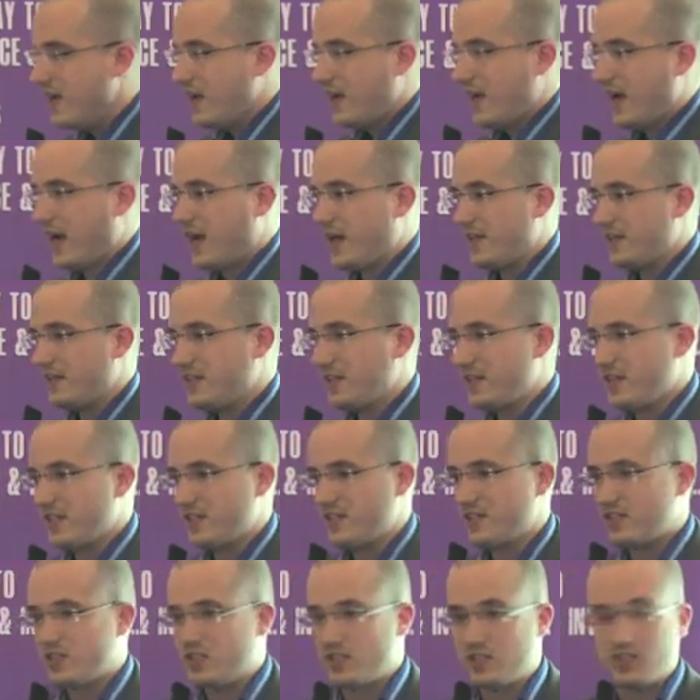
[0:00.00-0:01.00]
and
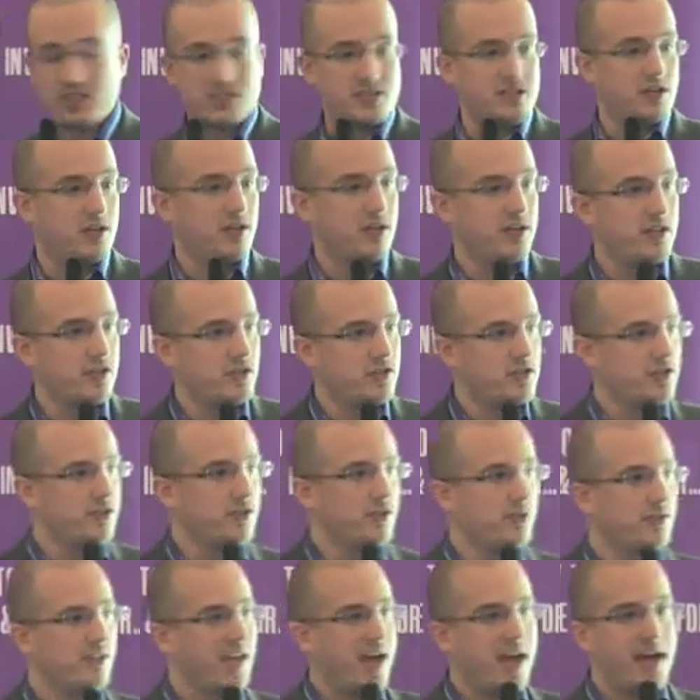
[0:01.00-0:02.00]
it's designed
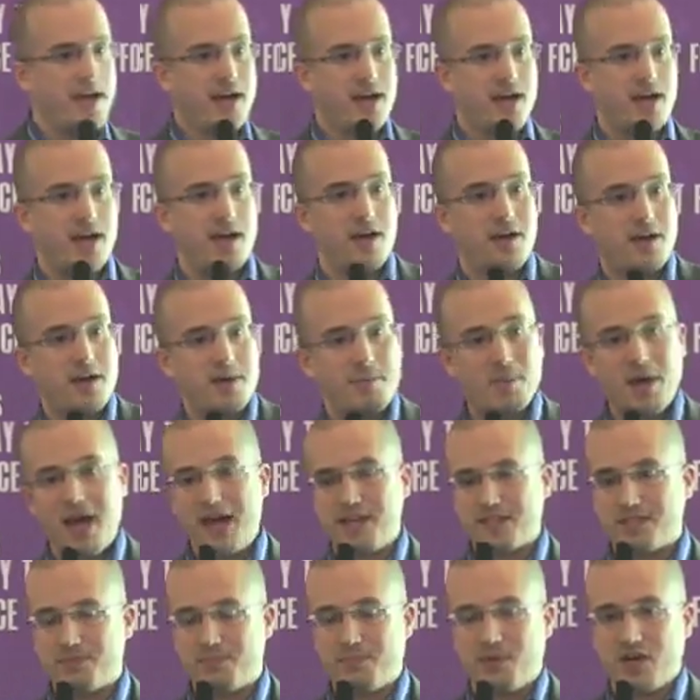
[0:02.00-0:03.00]
to get
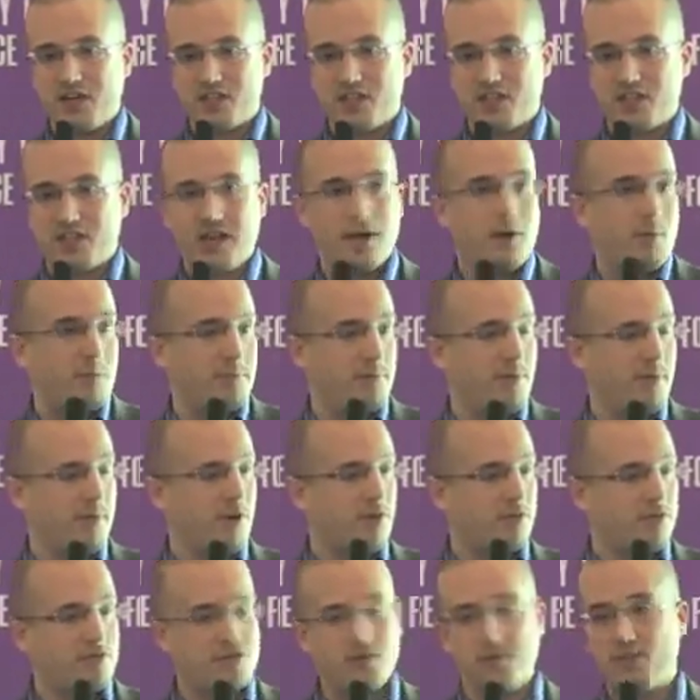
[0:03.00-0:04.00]
help
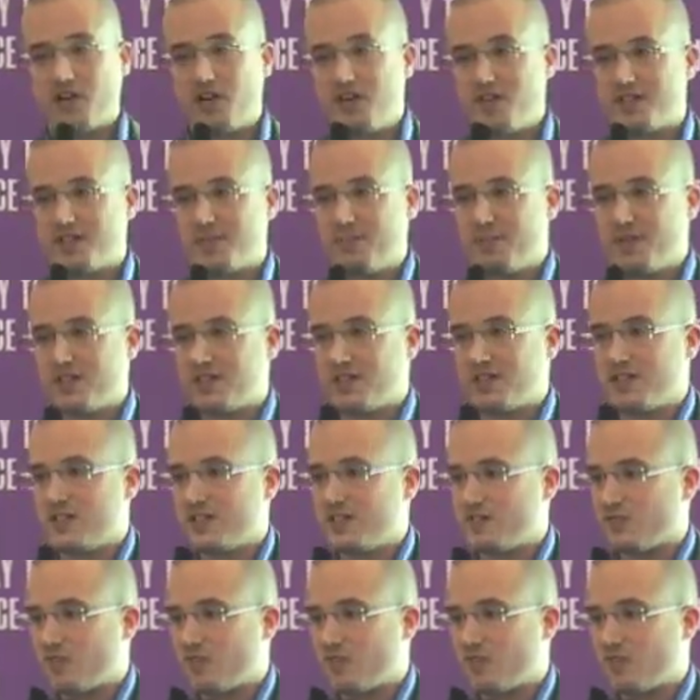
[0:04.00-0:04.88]
entrepreneurs and businesses